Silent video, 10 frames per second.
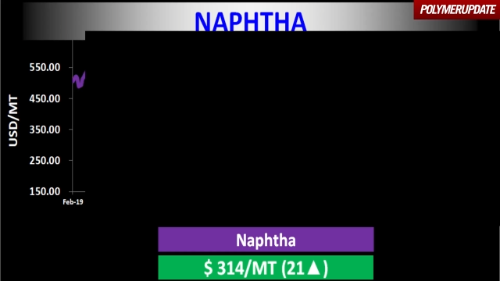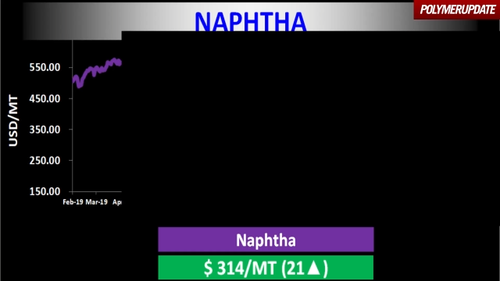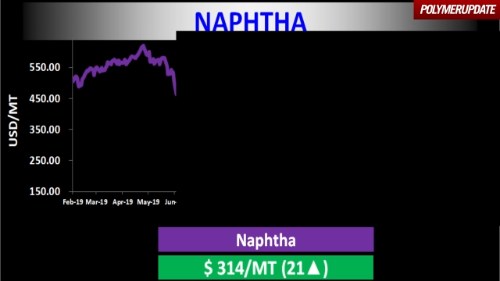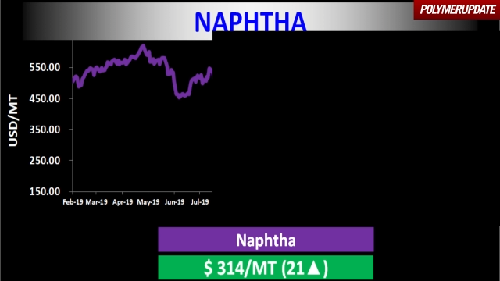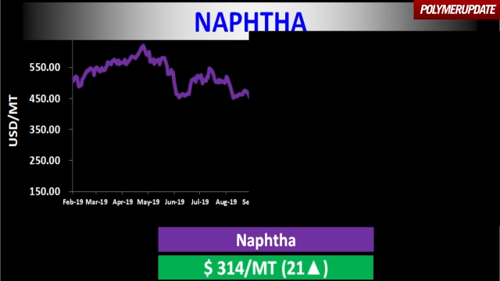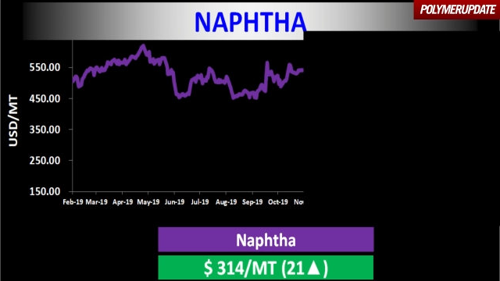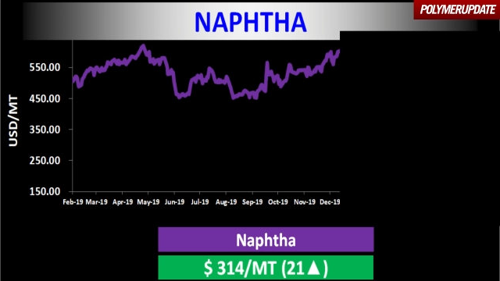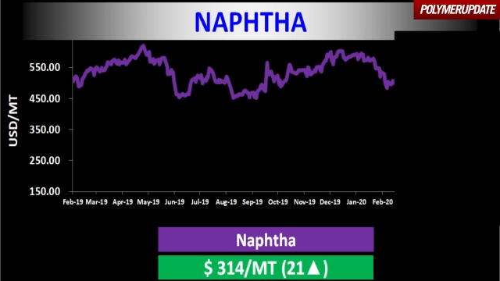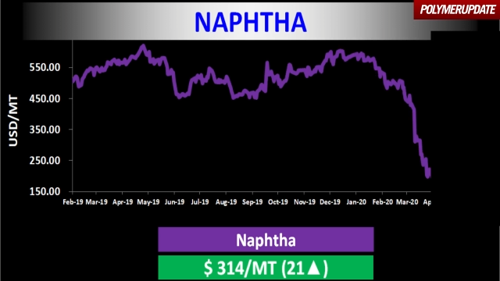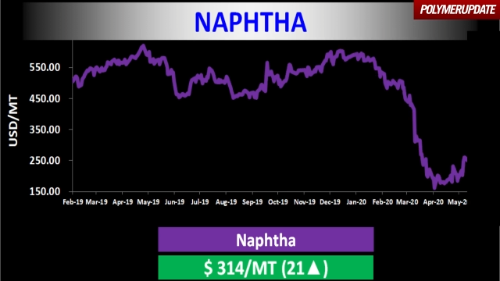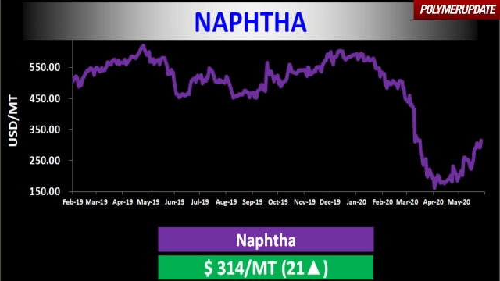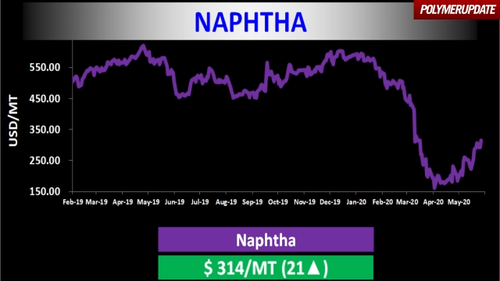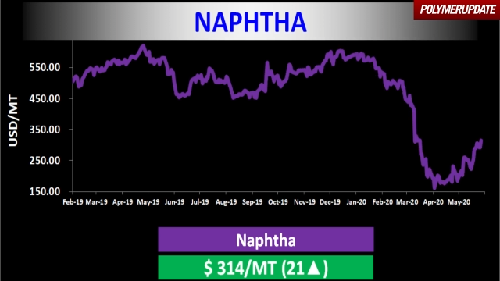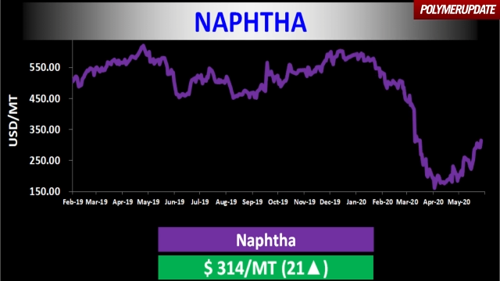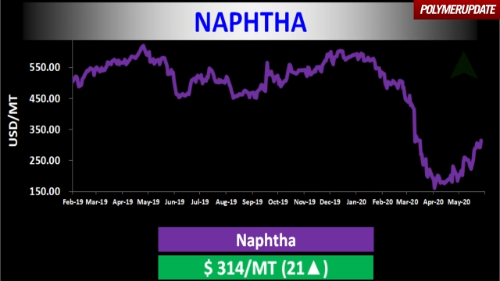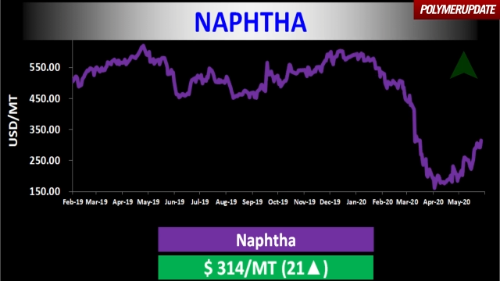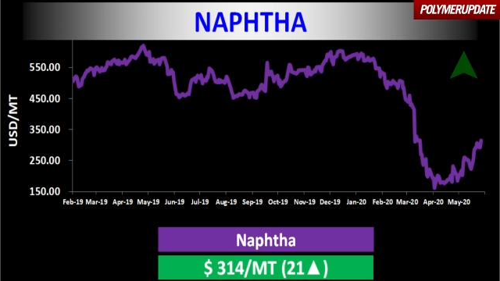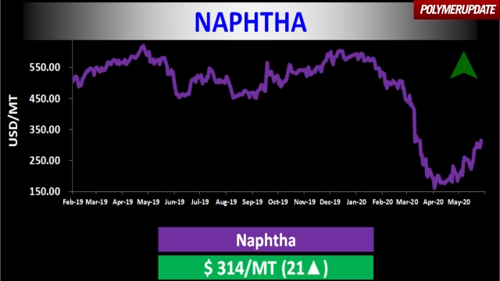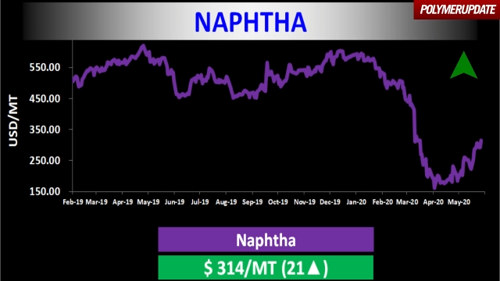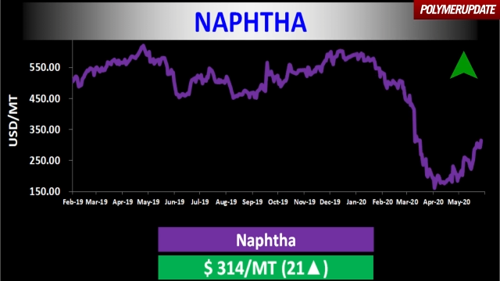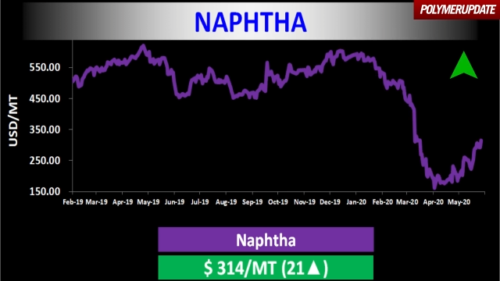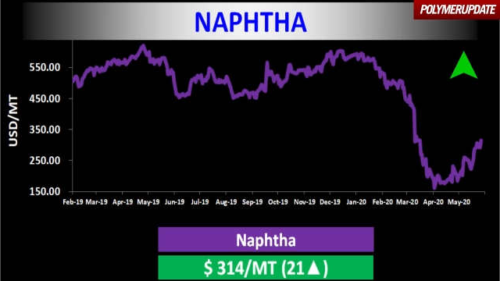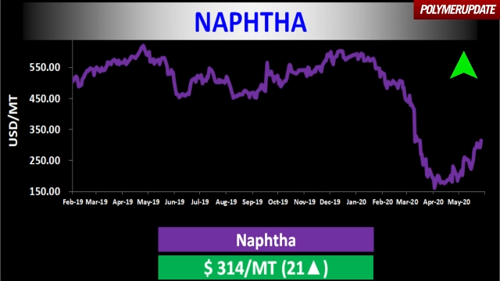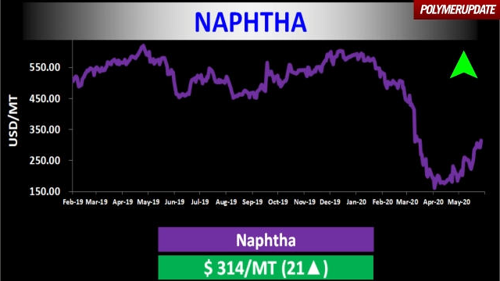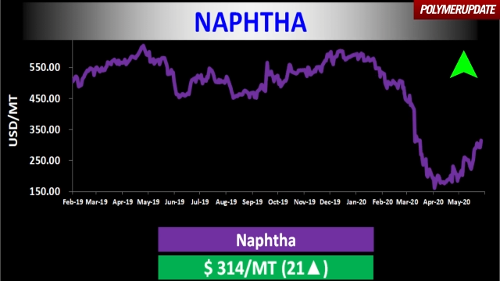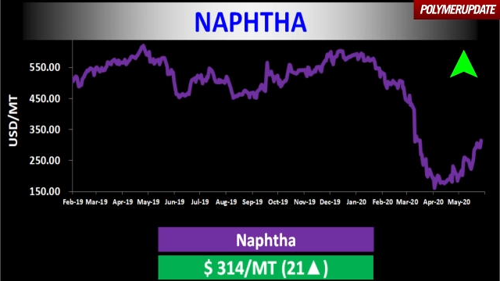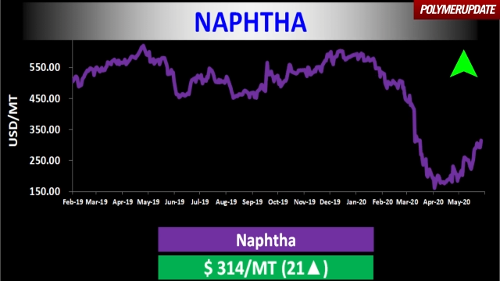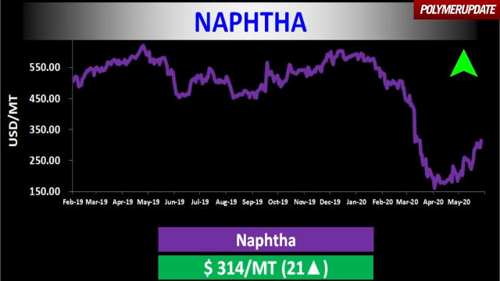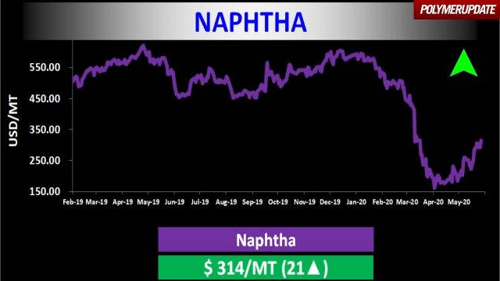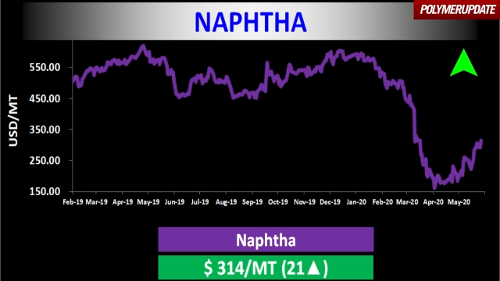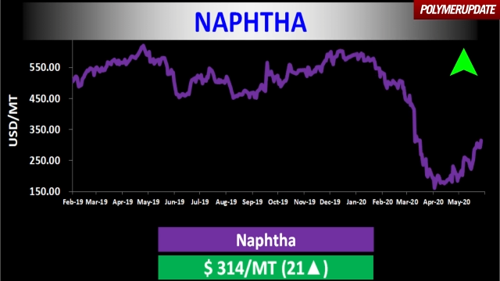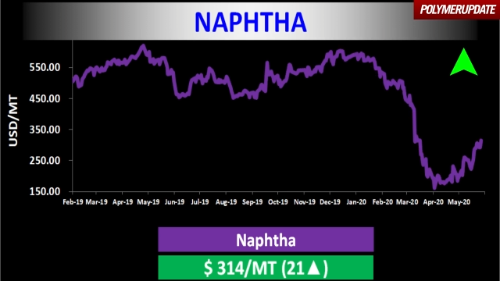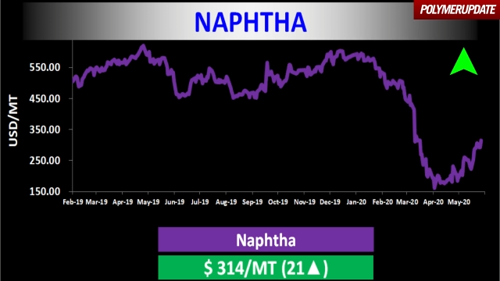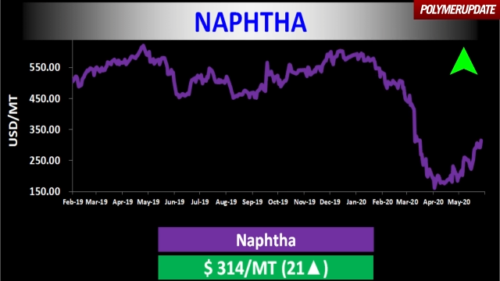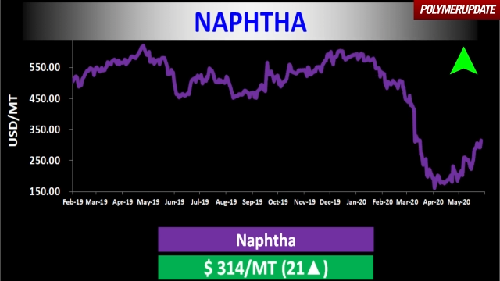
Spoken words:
[unreadable: no face in view]